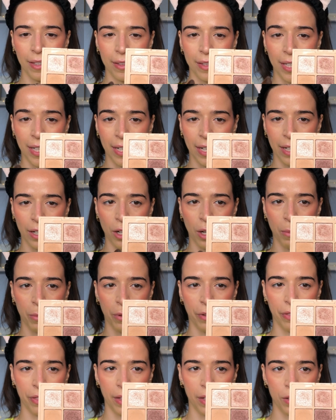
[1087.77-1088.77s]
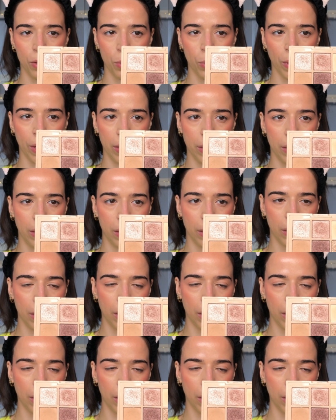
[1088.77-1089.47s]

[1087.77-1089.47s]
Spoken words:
Then I come with this one.